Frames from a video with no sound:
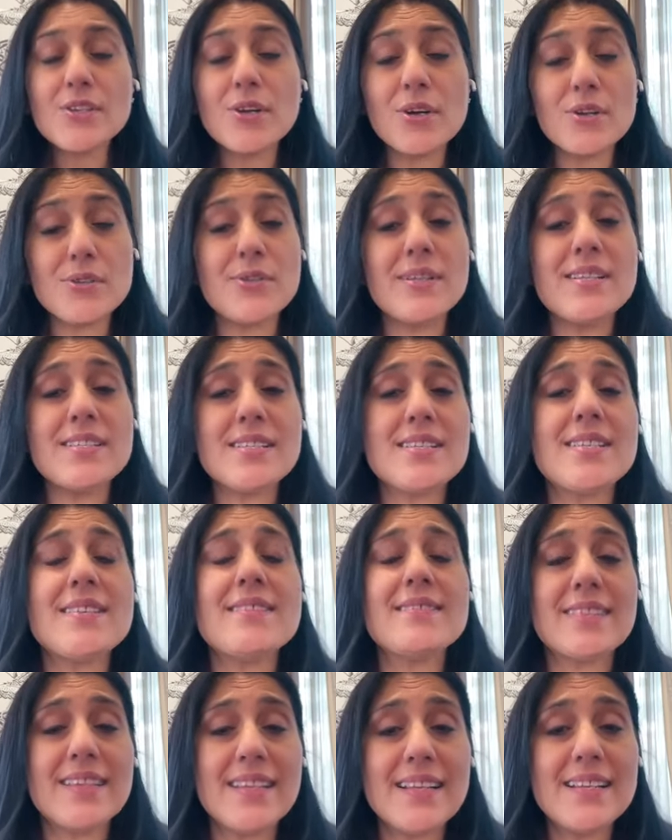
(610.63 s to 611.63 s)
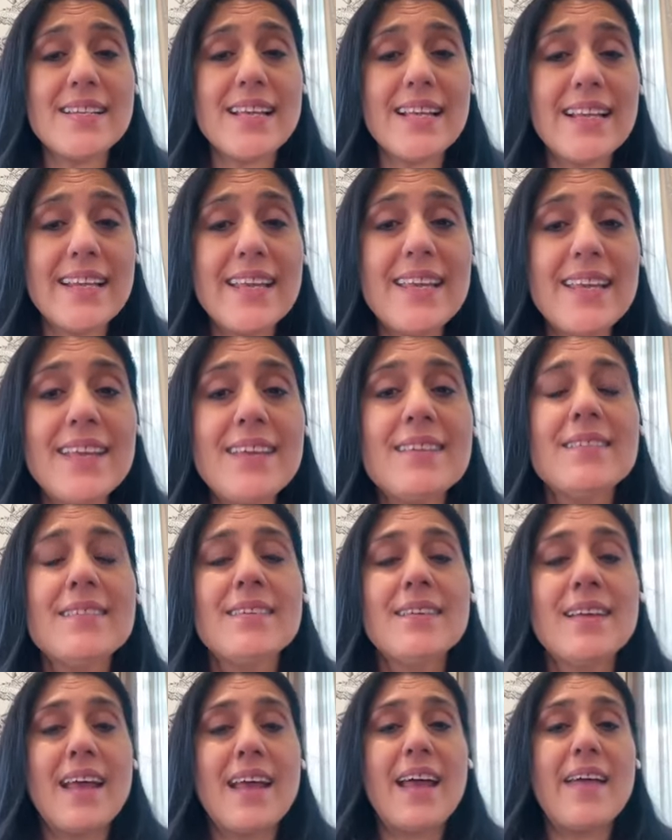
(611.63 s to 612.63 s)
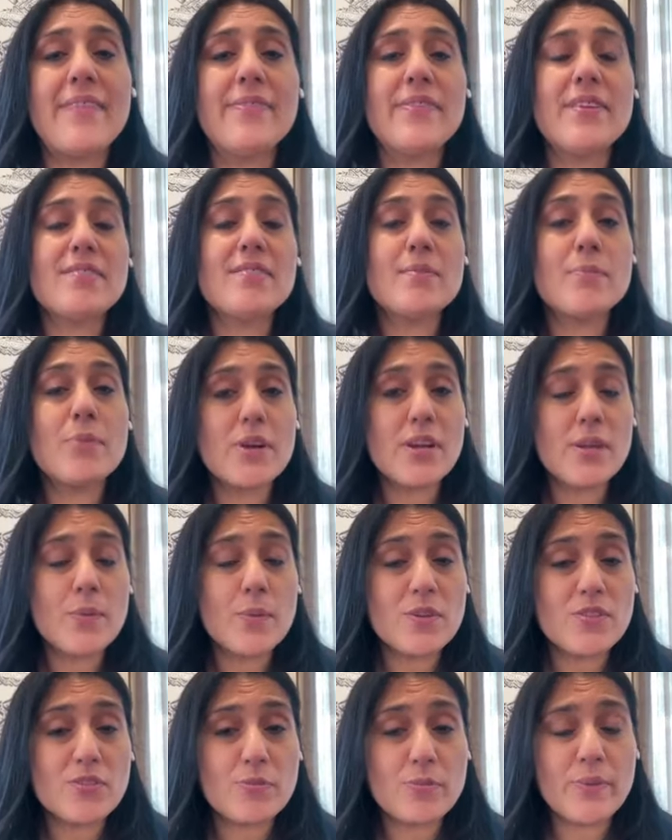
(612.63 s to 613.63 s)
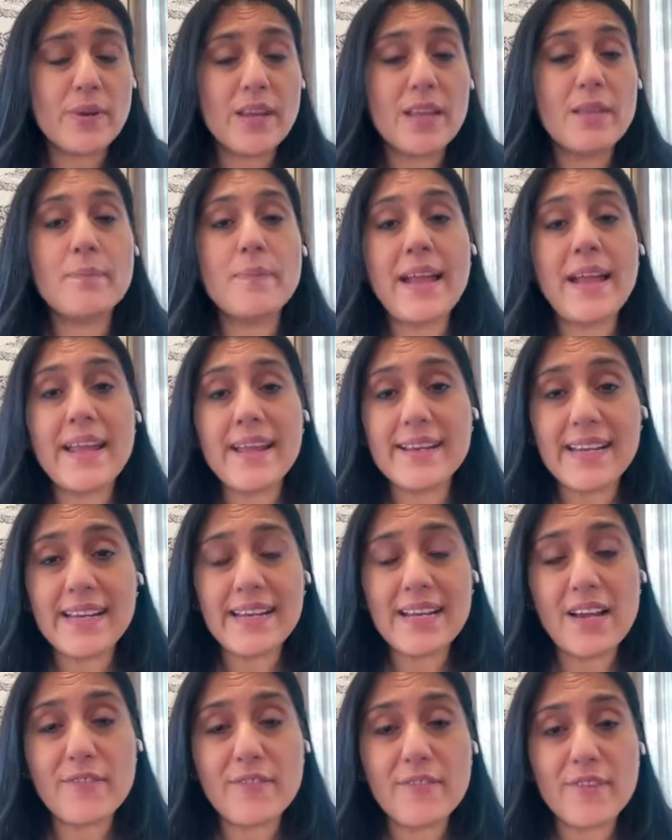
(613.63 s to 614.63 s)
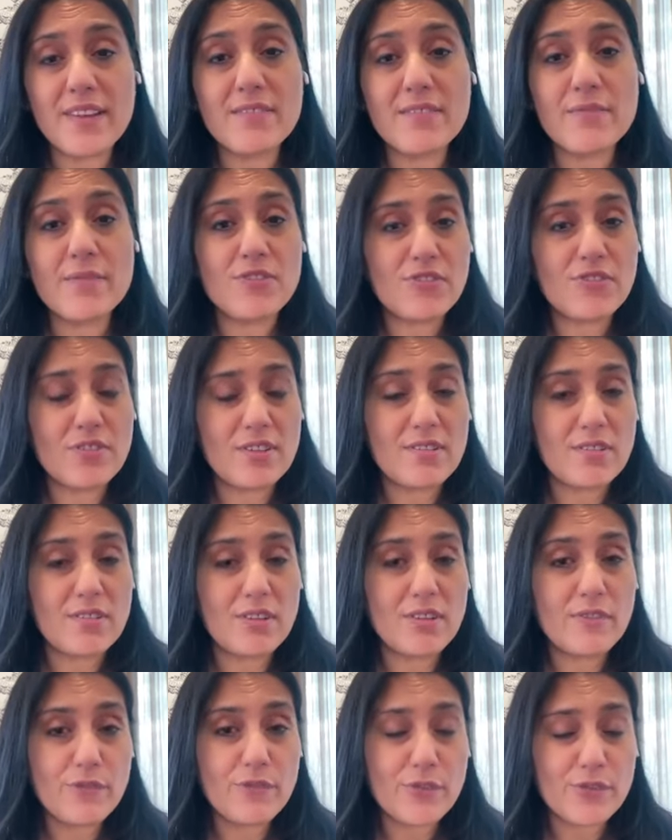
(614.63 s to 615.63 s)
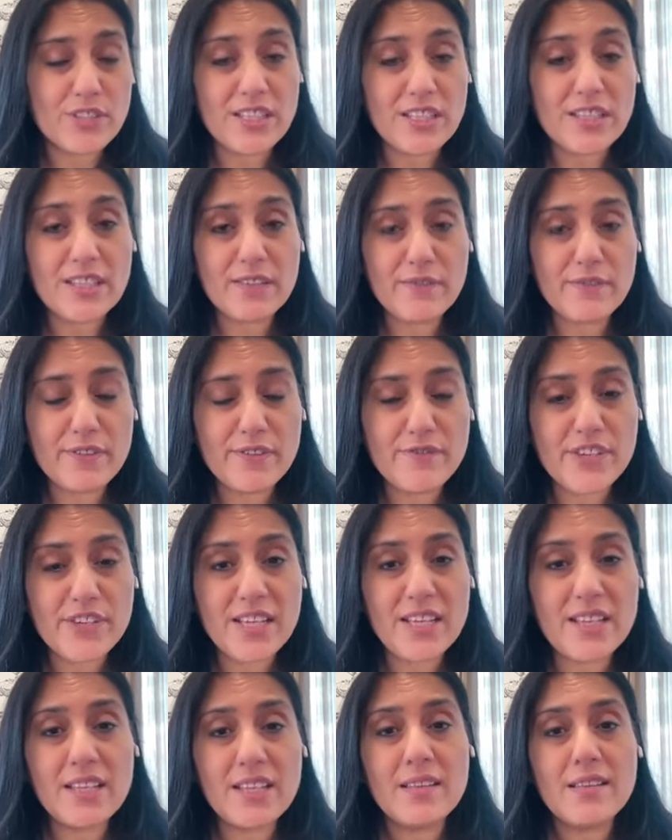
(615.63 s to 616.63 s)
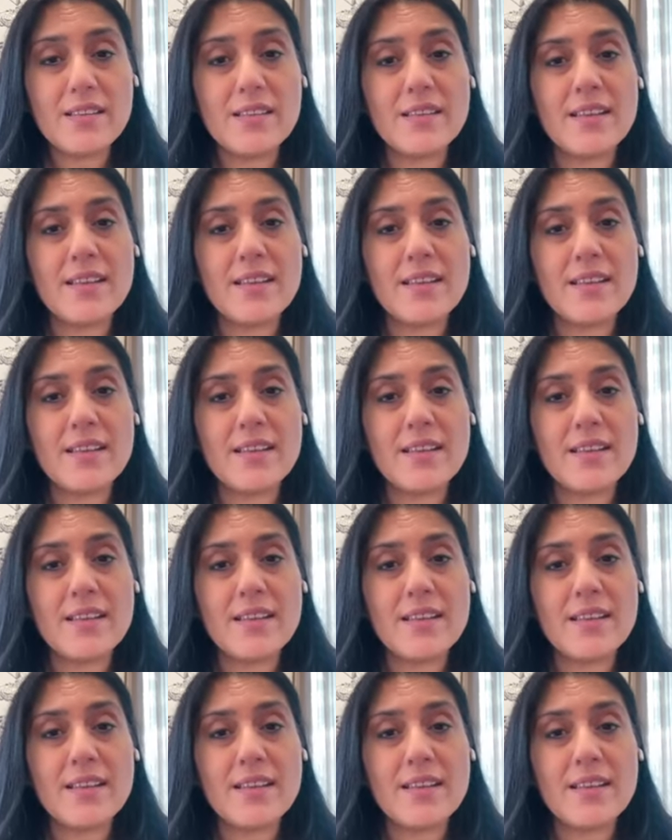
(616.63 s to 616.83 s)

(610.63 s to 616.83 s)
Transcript: talk to entities in Delhi. And there's a body whispering by Adila Hafiz, which is on the 14th and 15th.